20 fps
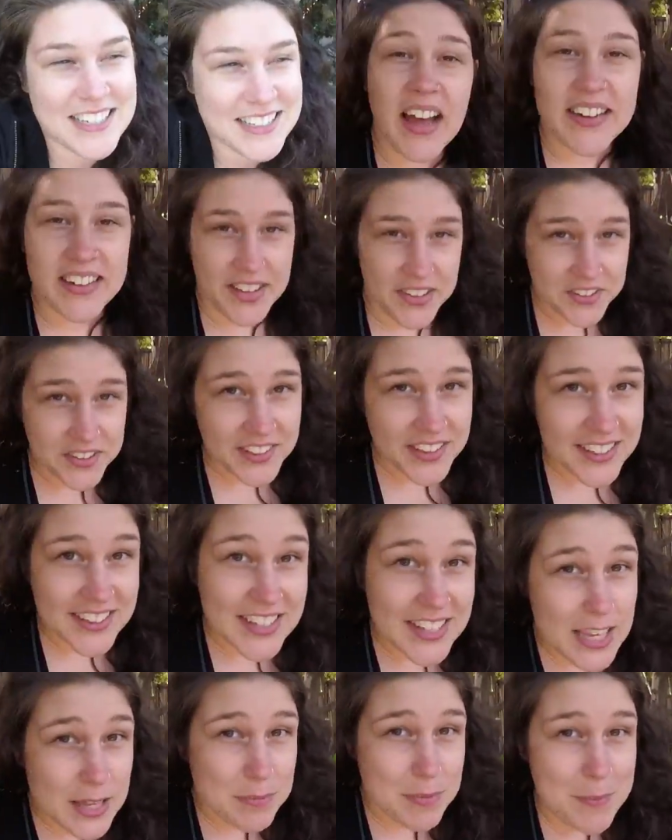Another thing
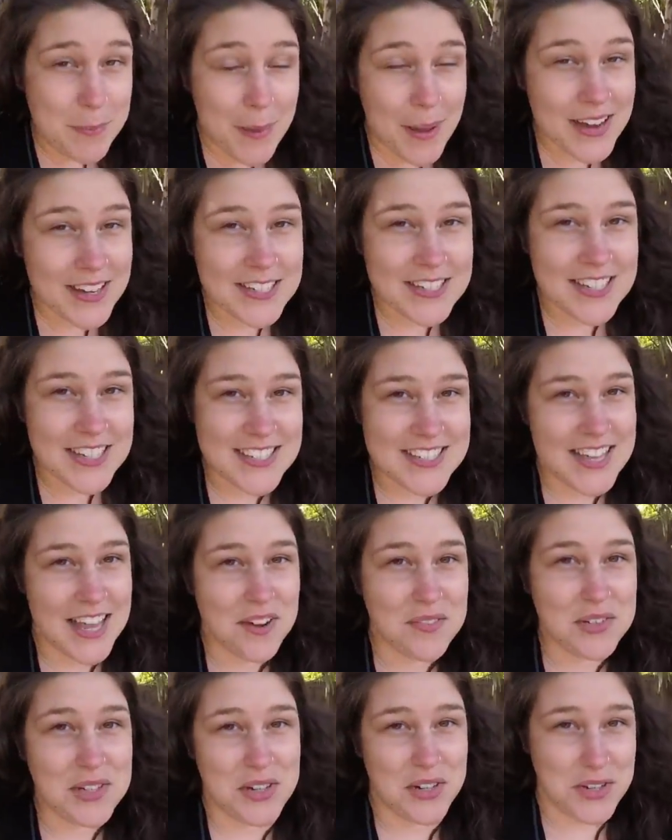to keep in mind is
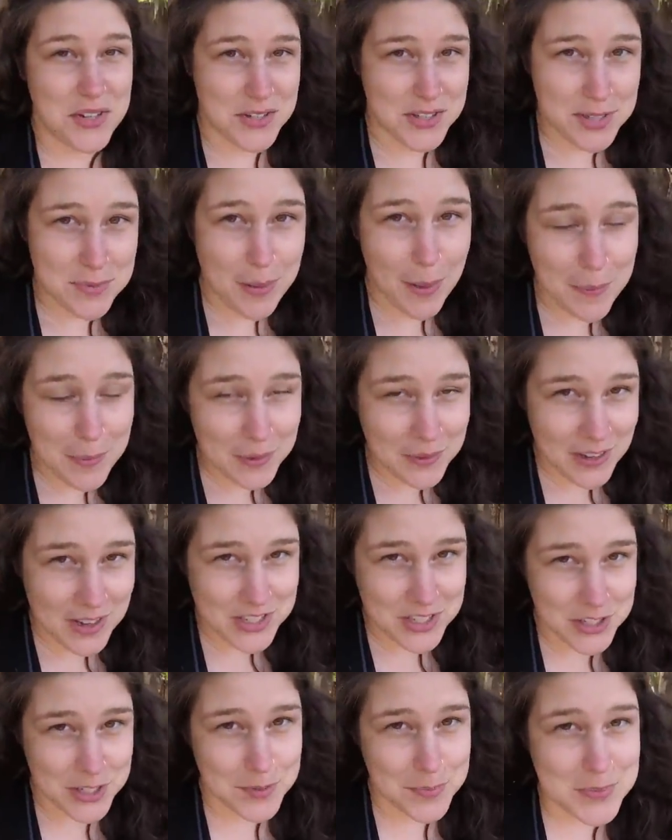that when you're using public
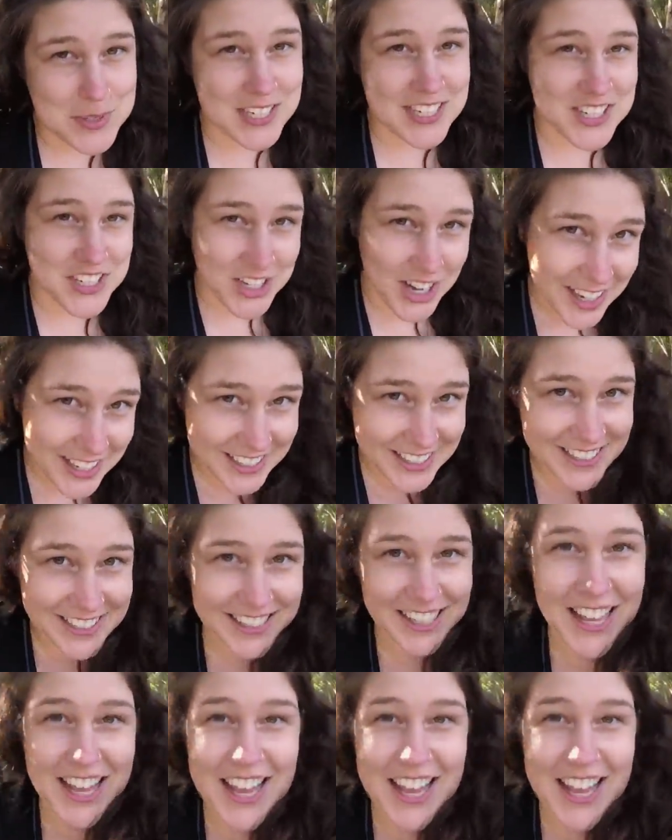restrooms in China,